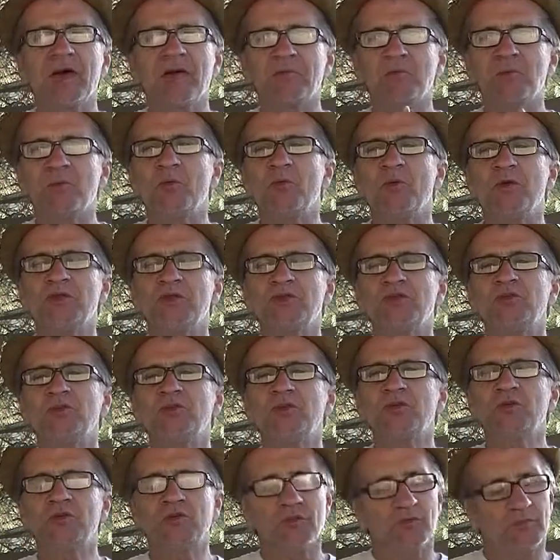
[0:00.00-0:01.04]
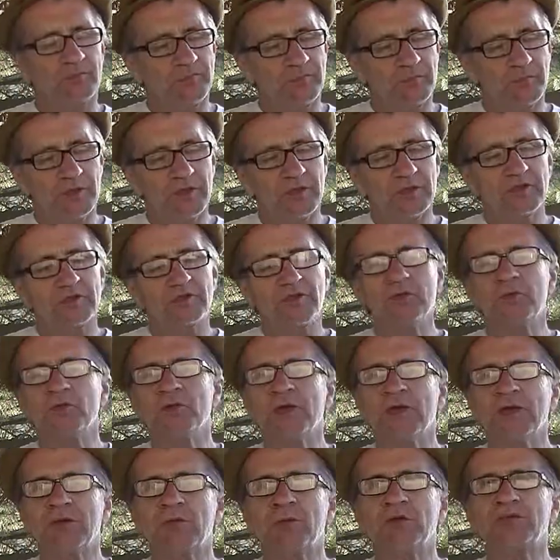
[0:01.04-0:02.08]
But when you do, do
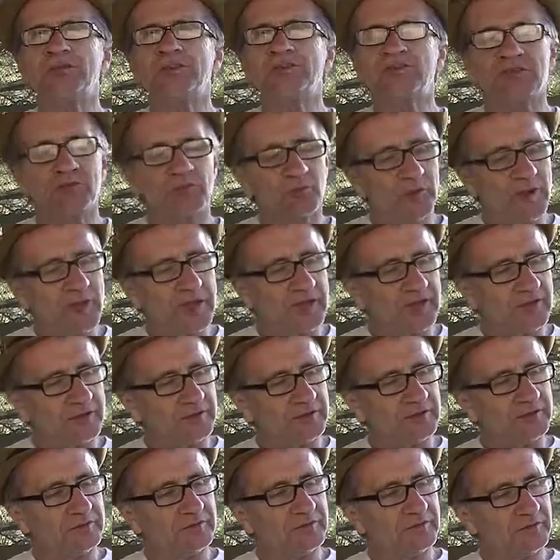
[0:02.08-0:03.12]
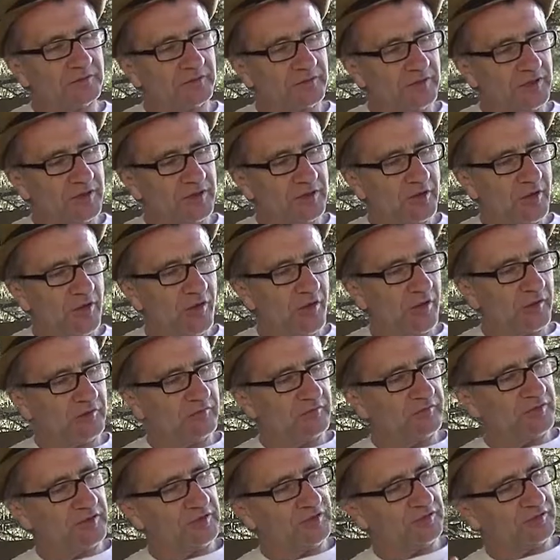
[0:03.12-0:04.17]
like we just read in all of
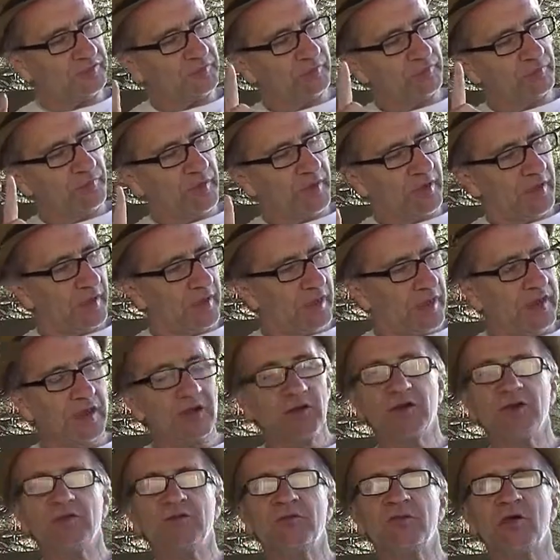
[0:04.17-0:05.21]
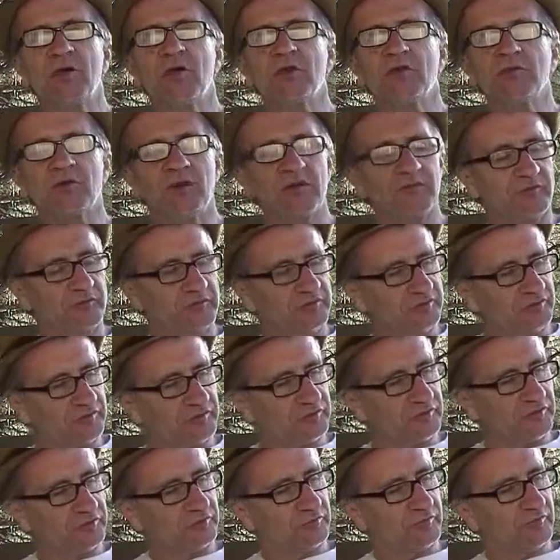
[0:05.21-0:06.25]
these. And I'll give you all the references
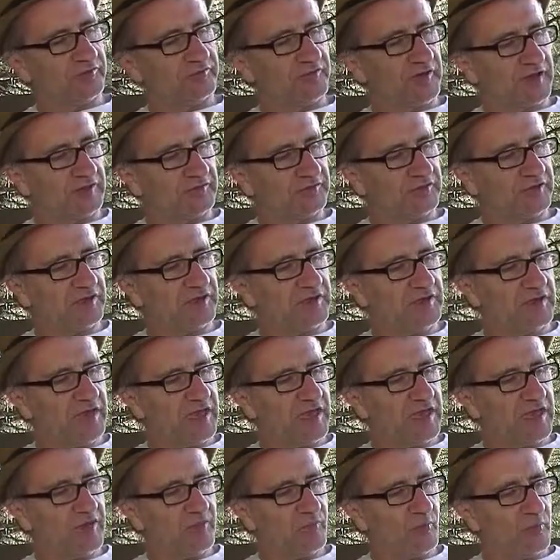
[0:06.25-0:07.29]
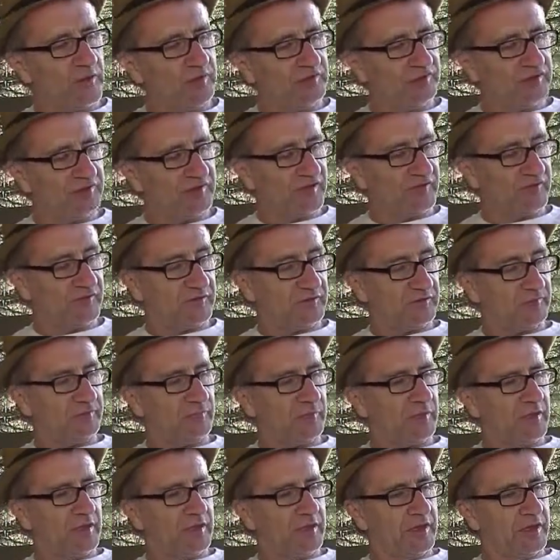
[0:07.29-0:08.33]
just real fast. In Nahum 1 7,
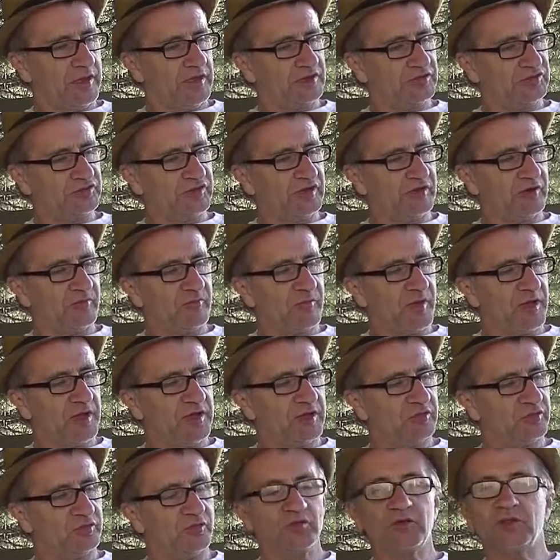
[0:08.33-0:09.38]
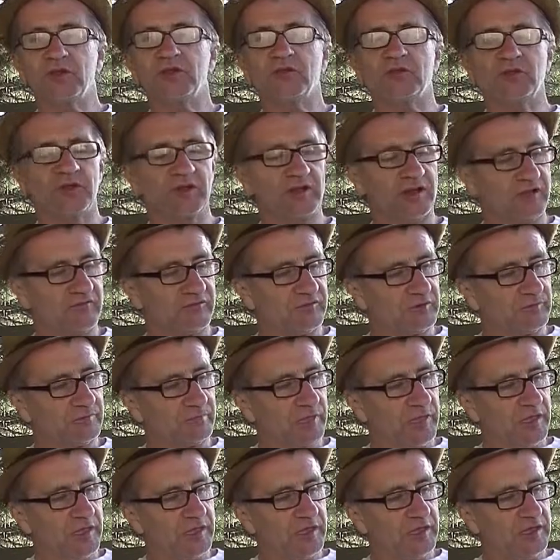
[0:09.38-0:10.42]
in Jeremiah 33:11,
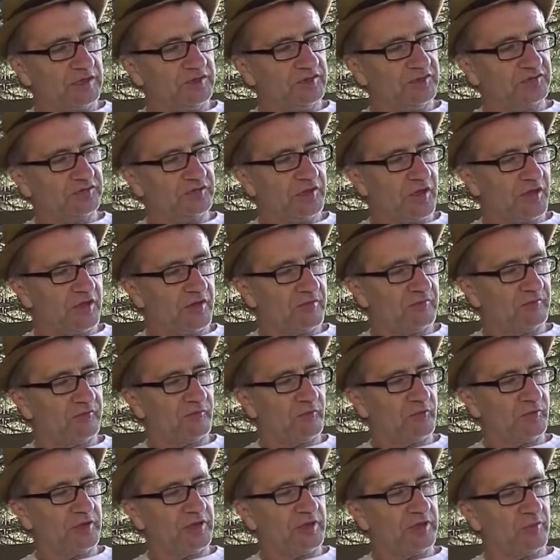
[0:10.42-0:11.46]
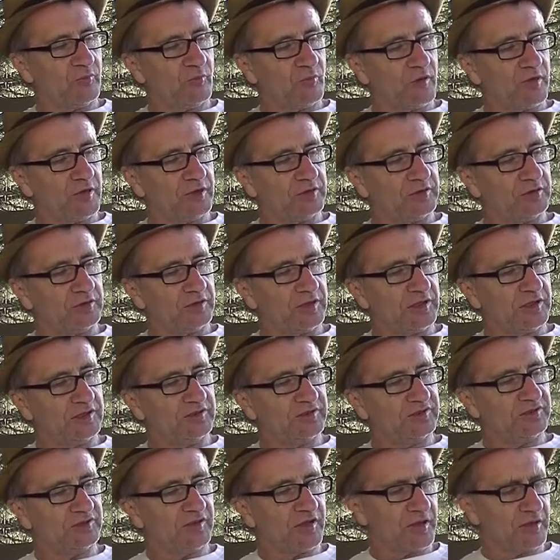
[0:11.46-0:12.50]
in Psalm forty-eight one, in
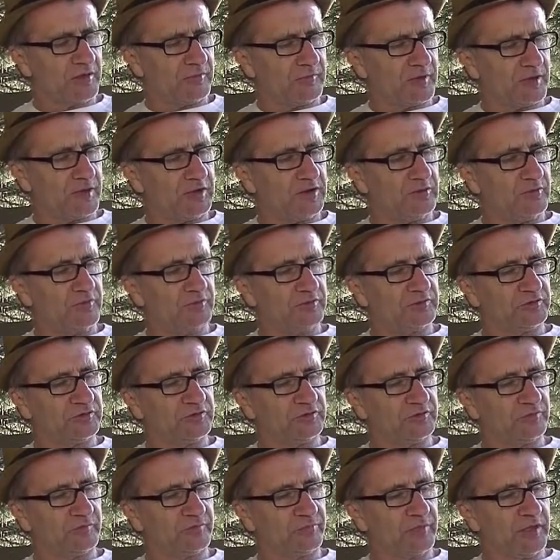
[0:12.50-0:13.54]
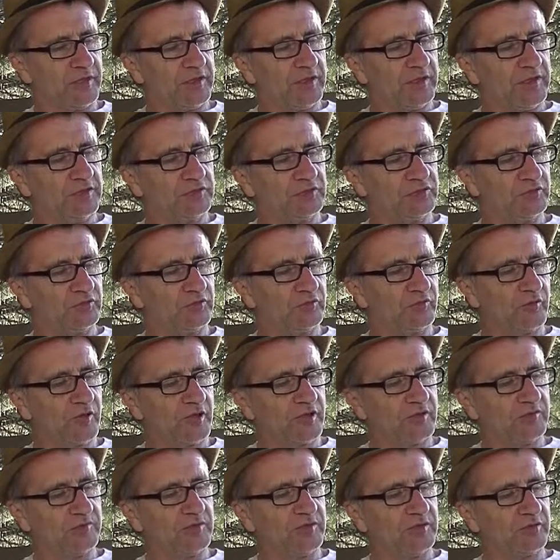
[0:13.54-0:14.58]
Psalm ninety-one two, in
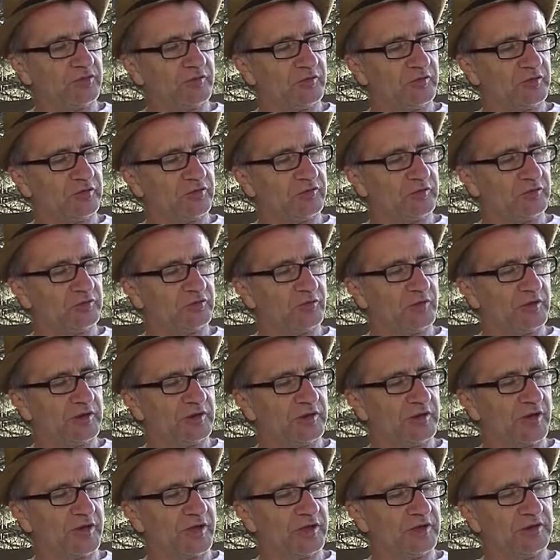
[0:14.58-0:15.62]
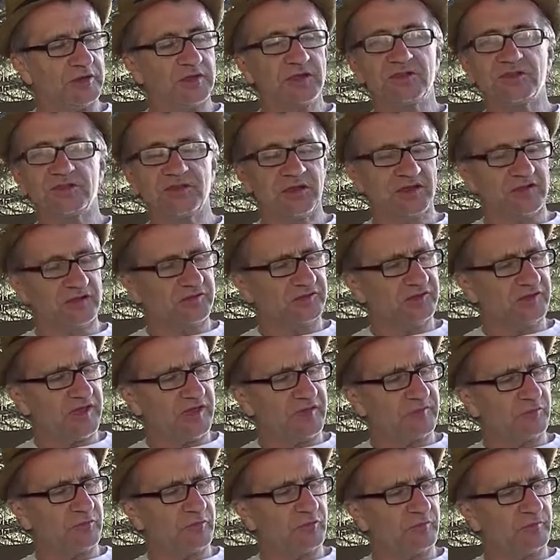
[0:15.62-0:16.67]
Deuteronomy 33:29, in 2
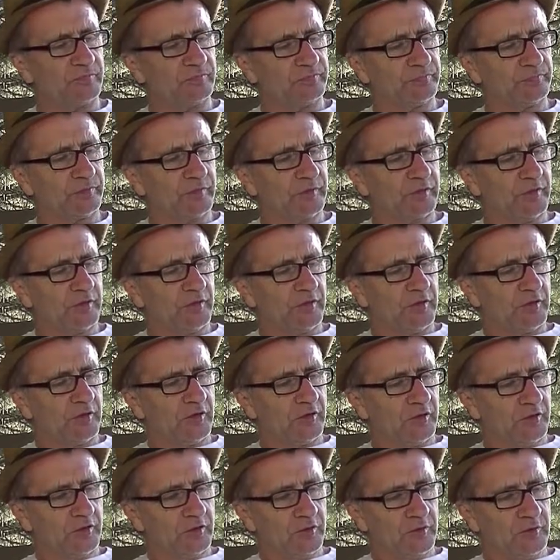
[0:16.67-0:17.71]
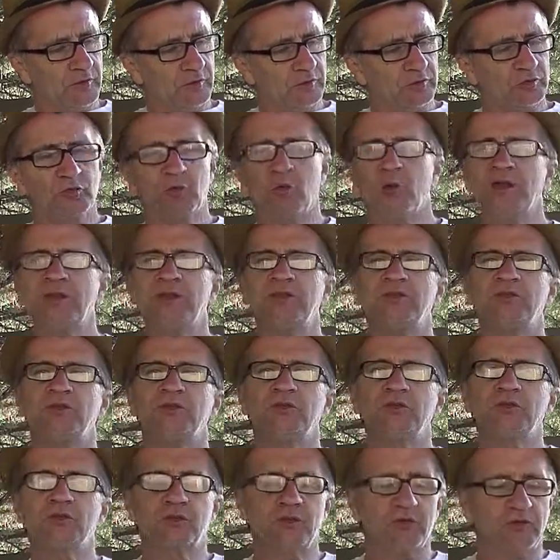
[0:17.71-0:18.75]
Samuel
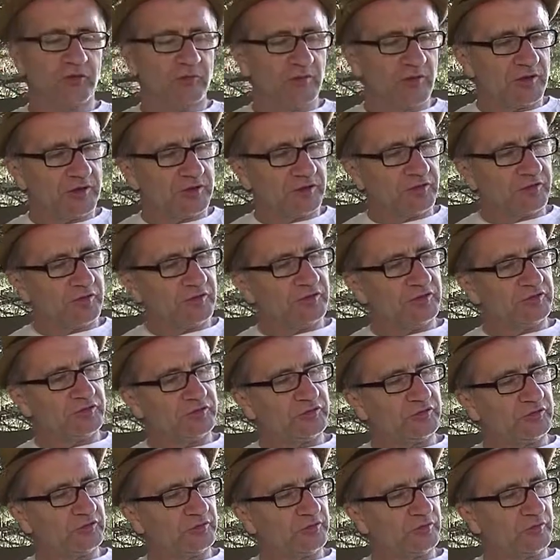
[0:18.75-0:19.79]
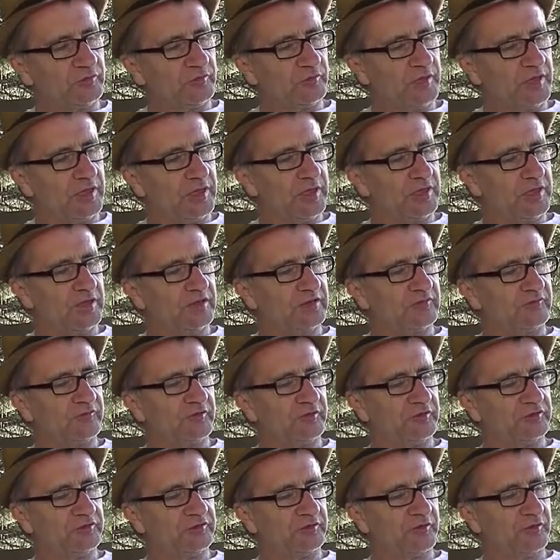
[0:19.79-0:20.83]
22, 31 and 32, in
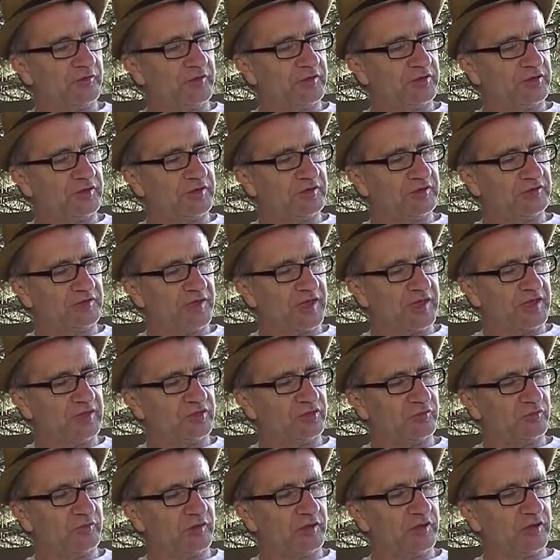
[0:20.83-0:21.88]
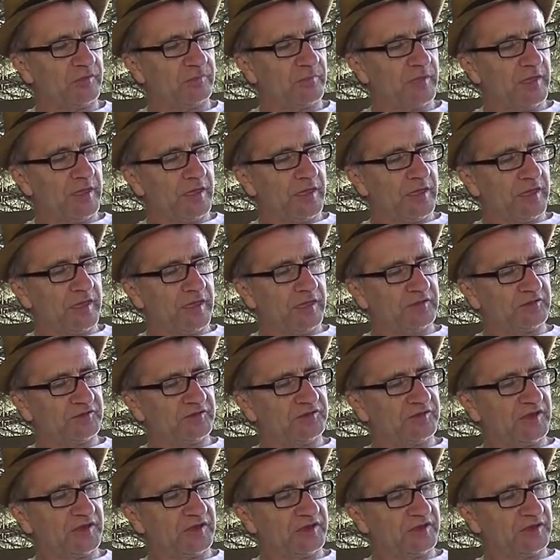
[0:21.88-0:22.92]
1 Corinthians 8, 3, in
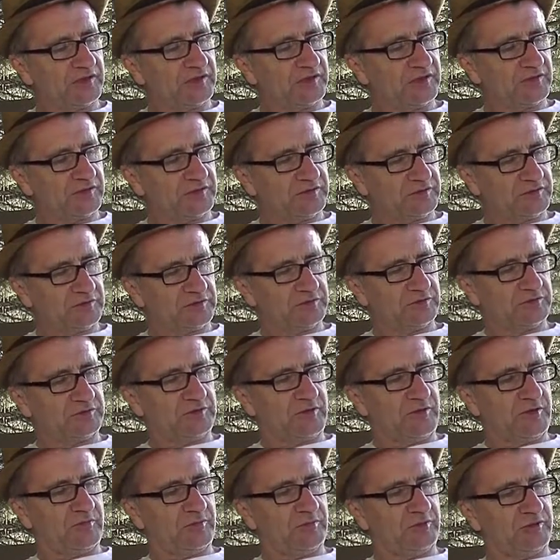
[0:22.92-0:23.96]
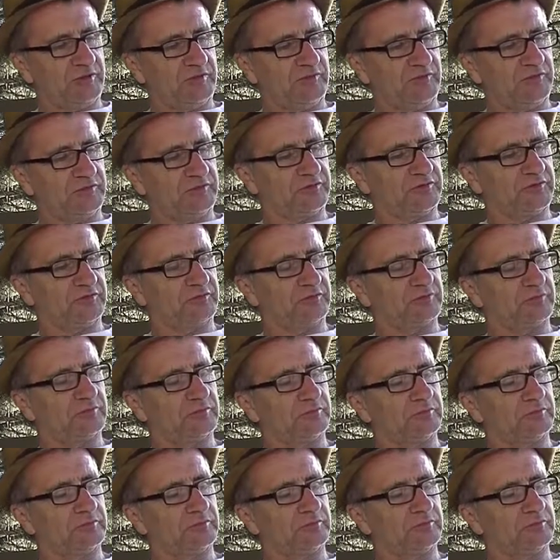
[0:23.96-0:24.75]
2nd, I believe it's